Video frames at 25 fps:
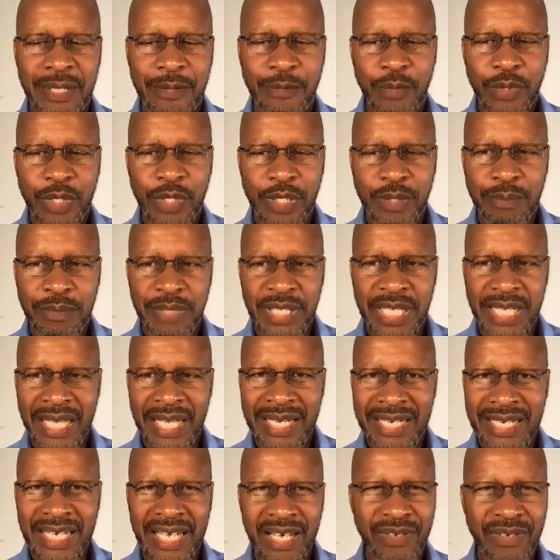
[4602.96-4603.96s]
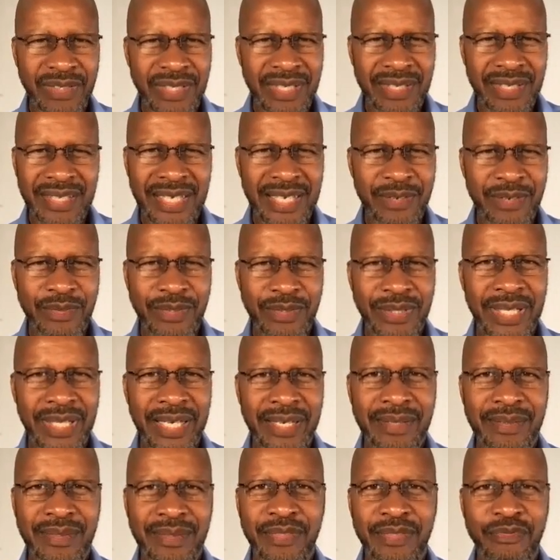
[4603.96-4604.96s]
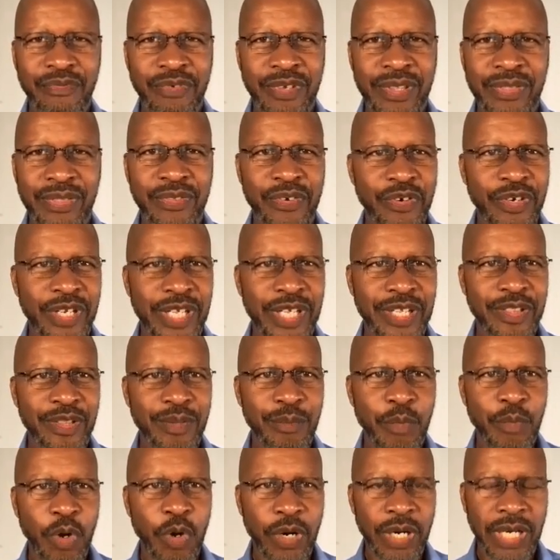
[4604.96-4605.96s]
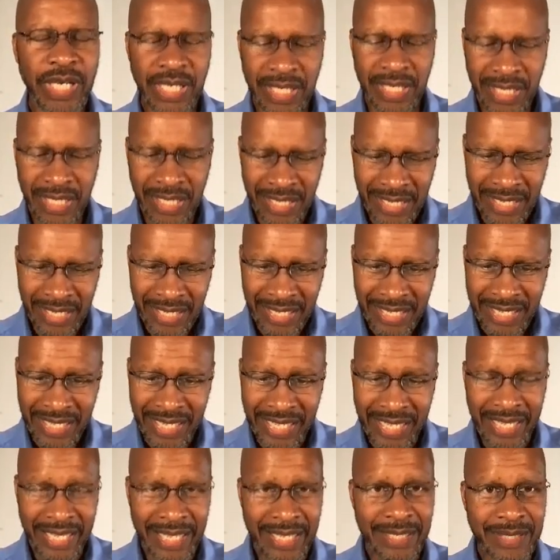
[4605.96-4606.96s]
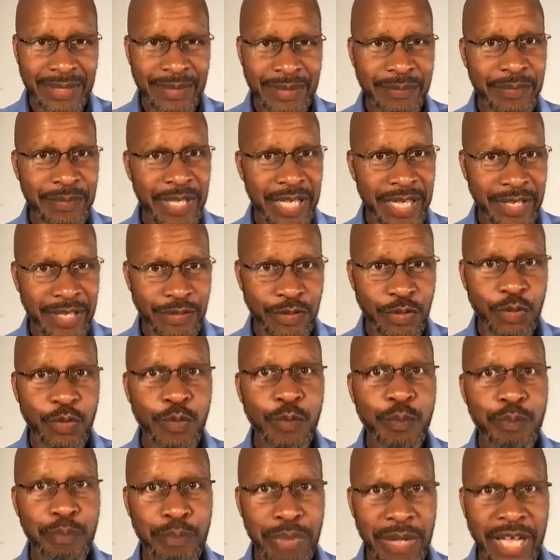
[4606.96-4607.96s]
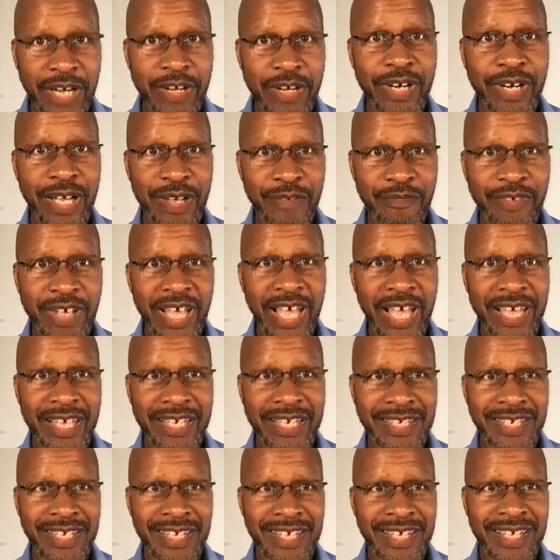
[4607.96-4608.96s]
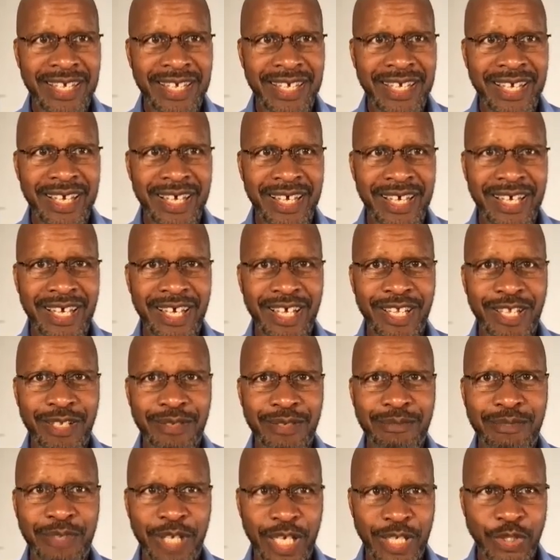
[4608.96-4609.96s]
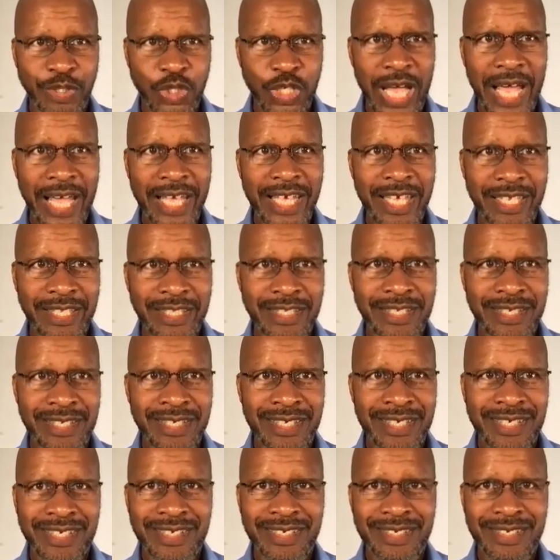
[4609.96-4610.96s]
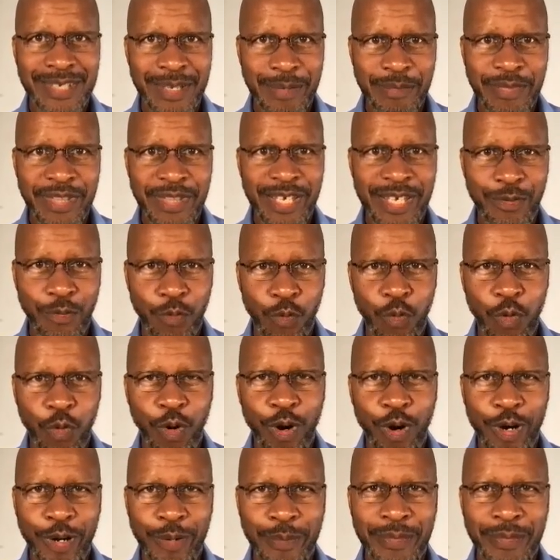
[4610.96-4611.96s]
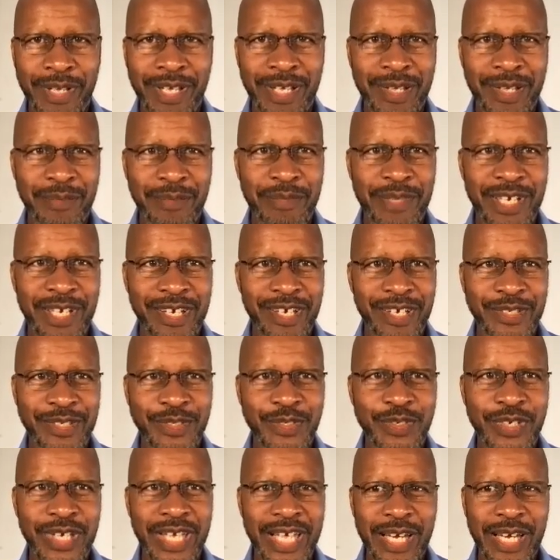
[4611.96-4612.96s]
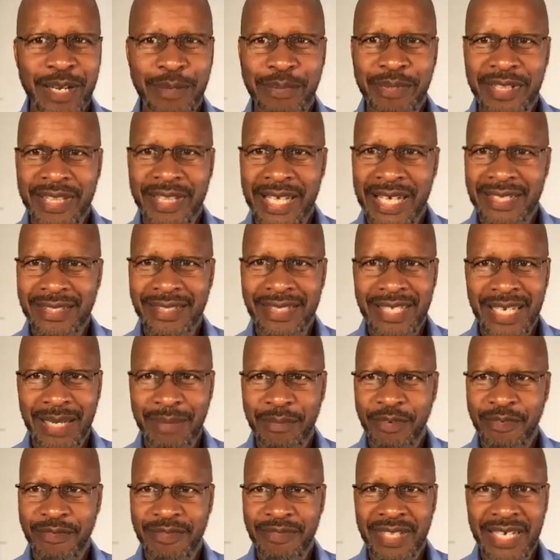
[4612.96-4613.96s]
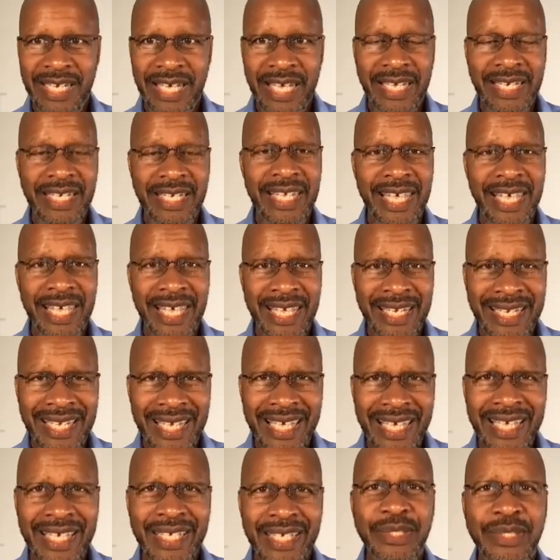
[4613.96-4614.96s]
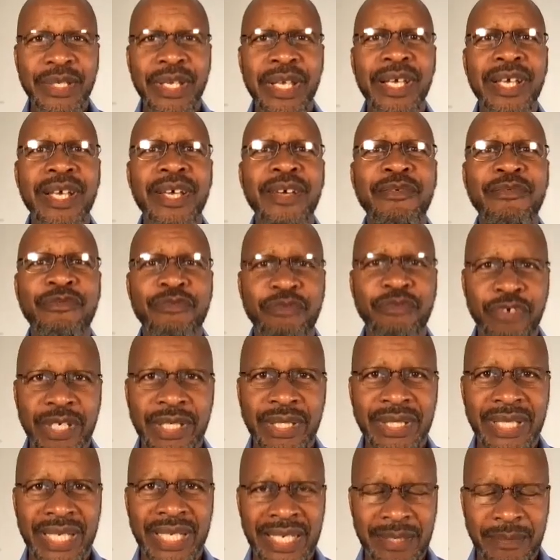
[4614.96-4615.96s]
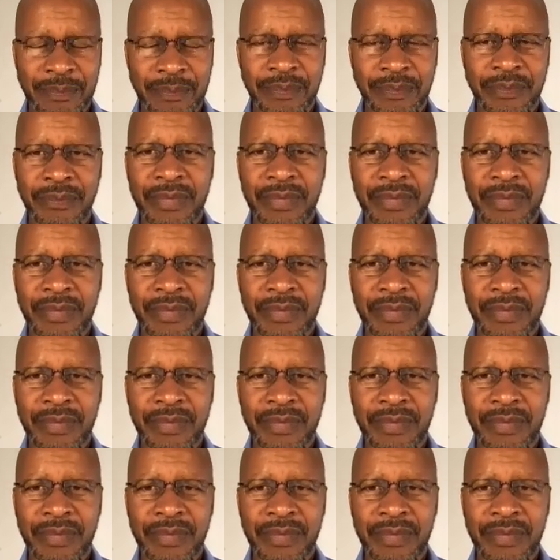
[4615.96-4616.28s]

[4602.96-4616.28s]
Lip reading: we'll be heading out. I think it was like 3:30 in the morning. And man, you better have had a jacket, something warm, because you get up at that time of the night, it is freezing.